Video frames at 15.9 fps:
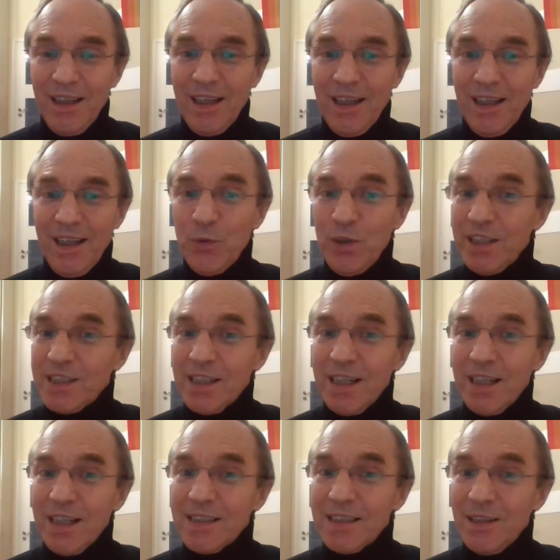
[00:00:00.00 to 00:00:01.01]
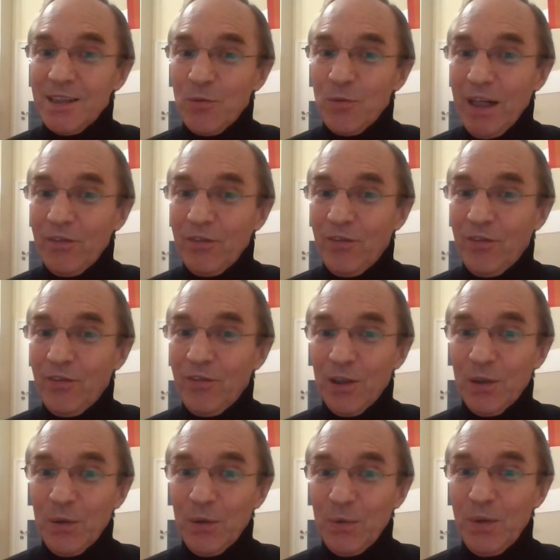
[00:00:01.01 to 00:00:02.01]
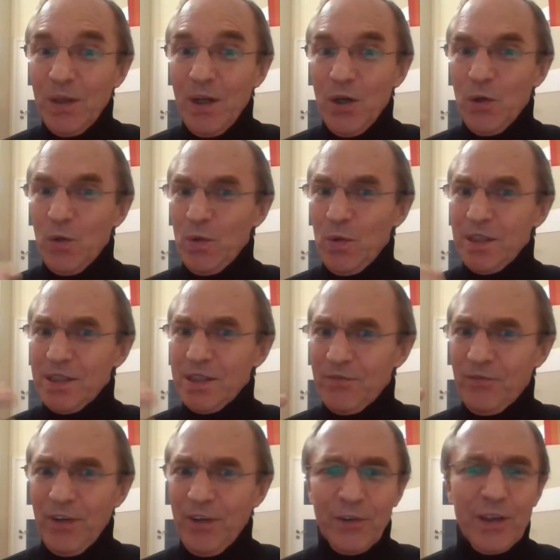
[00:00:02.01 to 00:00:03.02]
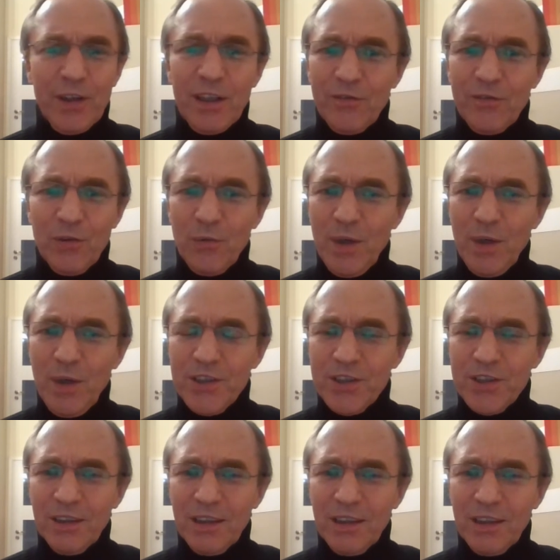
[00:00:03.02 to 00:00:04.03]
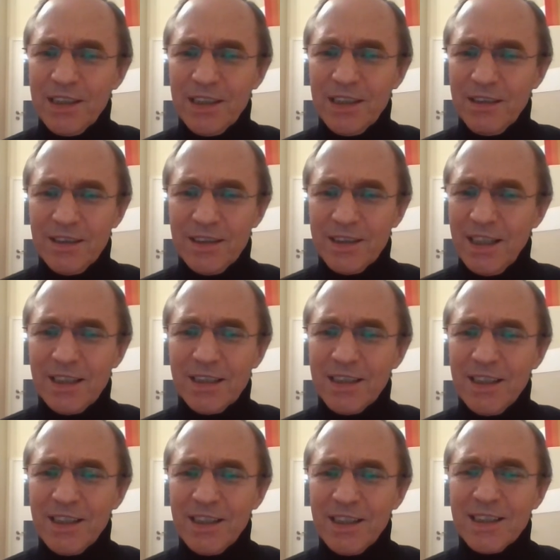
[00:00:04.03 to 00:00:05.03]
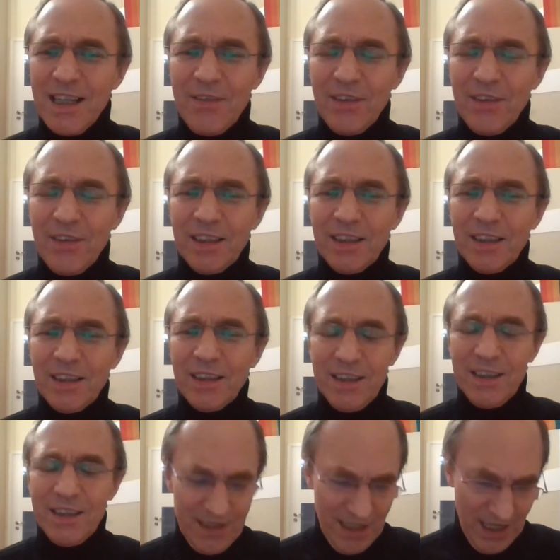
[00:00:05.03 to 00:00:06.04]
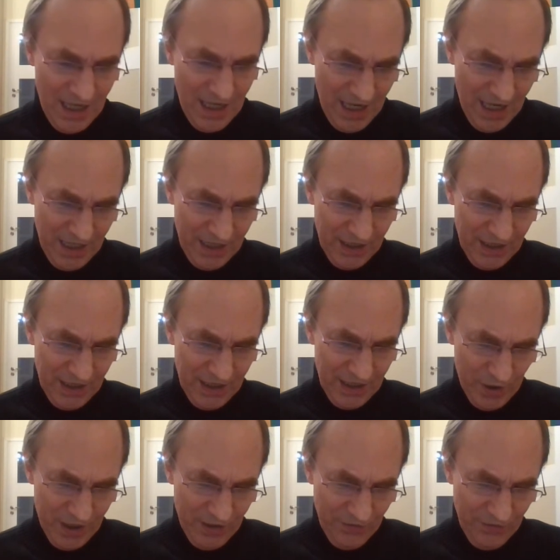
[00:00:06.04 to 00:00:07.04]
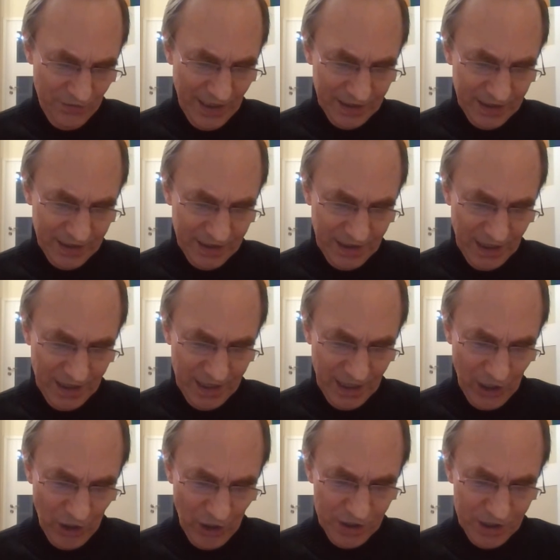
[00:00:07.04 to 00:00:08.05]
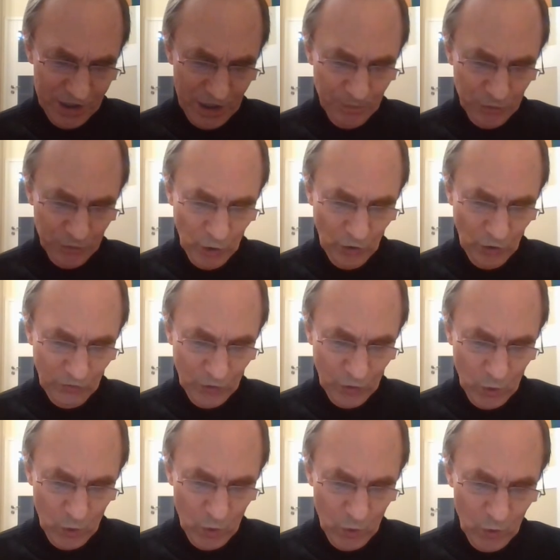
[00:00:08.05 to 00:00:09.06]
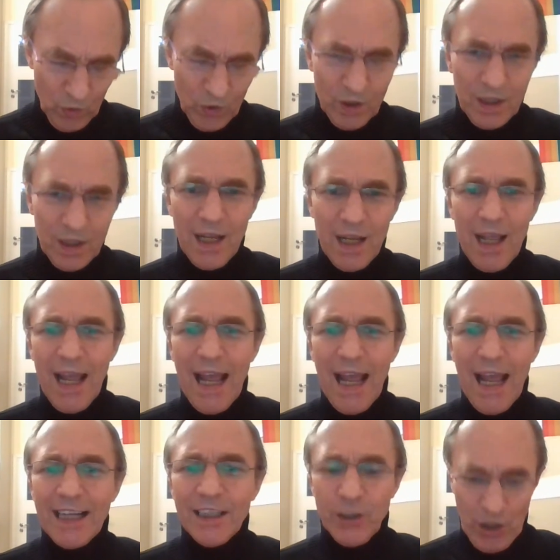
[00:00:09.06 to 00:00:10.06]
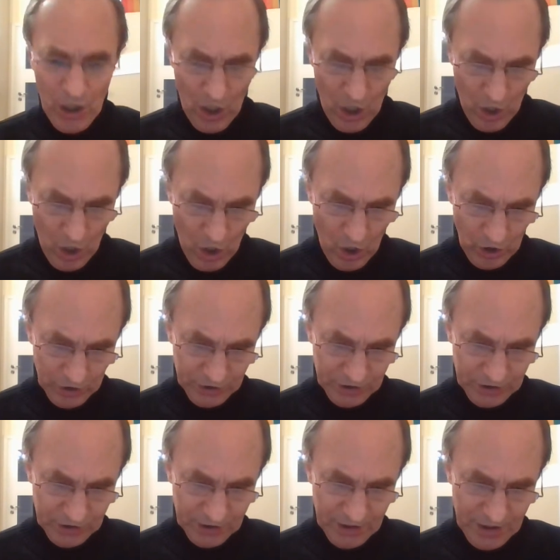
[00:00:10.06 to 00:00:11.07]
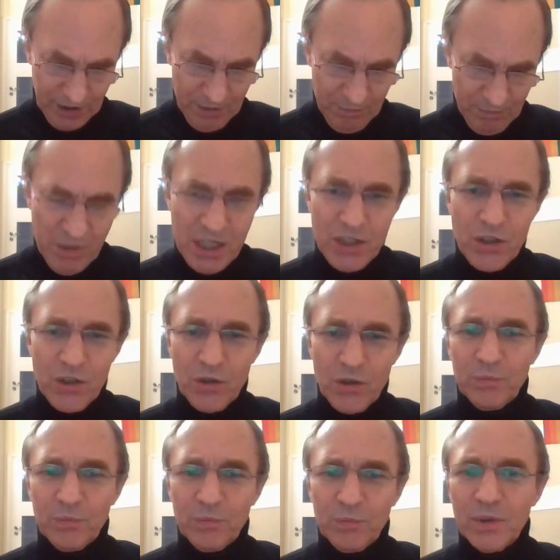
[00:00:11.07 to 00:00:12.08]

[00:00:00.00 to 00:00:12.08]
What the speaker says: And we discussed one fellow who was influential in the 60s, 70s, and the concept of cool and hot medium.